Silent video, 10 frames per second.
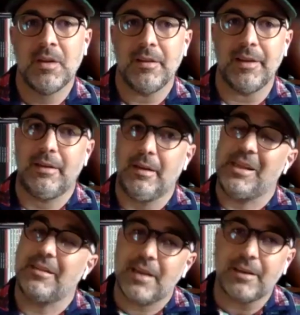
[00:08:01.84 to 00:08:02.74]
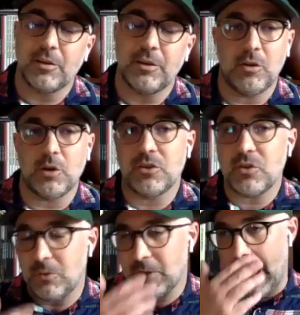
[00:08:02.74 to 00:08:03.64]
Like, I mean, technically you could
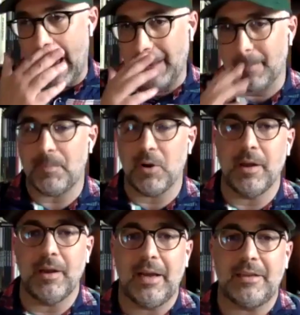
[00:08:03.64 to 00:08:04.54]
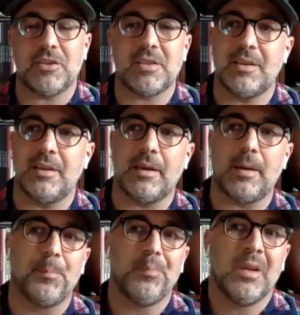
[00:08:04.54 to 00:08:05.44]
do that, but I just think
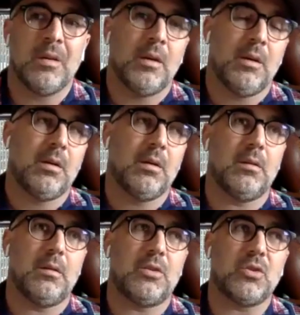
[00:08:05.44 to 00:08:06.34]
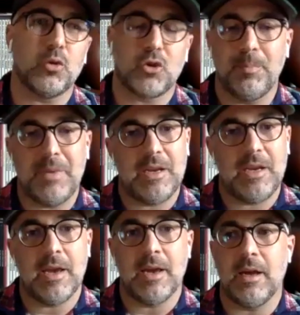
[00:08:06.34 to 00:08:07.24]
social
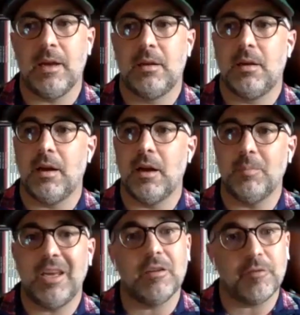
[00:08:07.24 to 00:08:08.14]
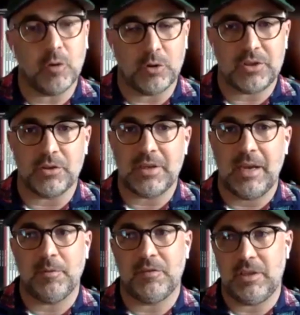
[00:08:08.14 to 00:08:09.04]
media, influencer
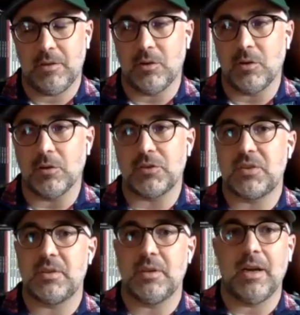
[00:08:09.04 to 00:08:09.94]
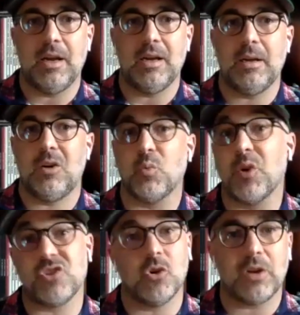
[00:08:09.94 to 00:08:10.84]
type of deals,
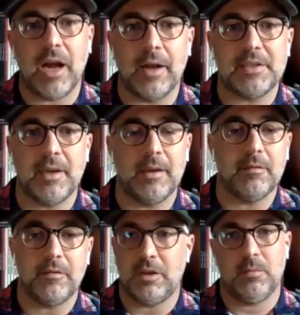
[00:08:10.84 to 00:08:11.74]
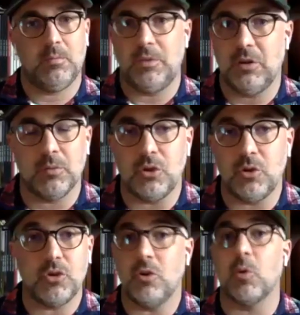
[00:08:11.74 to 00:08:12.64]
original content via, you know,
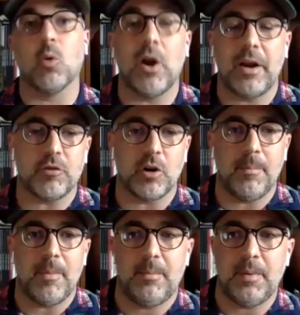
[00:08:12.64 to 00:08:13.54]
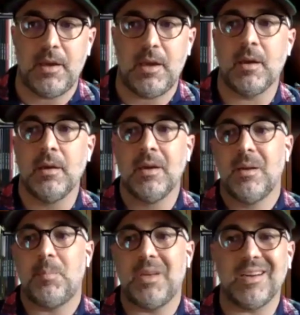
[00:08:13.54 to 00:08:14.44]
YouTube or whatever it may be,
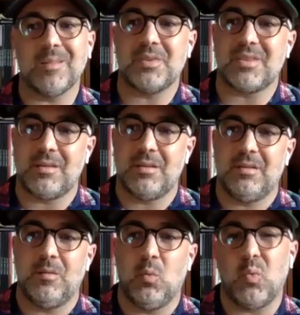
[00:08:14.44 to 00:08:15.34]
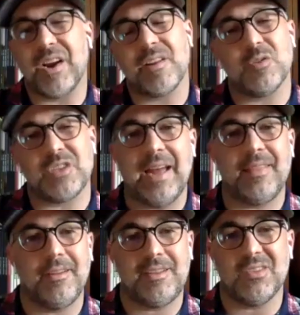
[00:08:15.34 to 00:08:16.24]
becomes where those
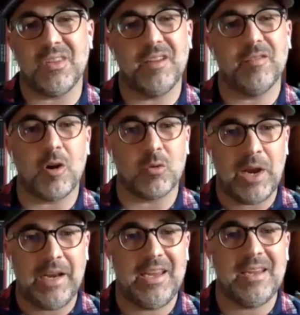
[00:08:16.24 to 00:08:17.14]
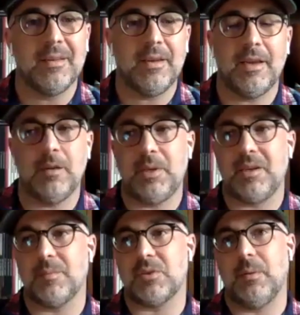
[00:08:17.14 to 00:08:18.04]
athletes live already. And it
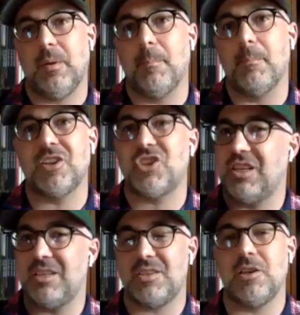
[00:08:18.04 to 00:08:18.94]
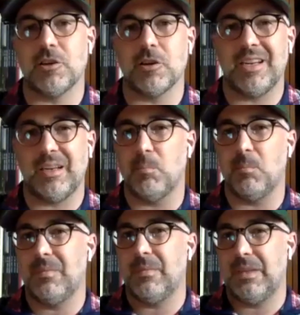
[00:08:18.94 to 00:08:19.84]
becomes a much easier
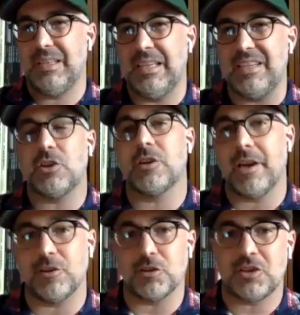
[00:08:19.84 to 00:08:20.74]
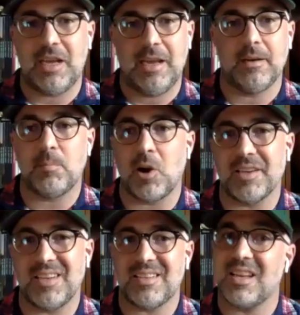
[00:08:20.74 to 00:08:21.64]
to understand the process.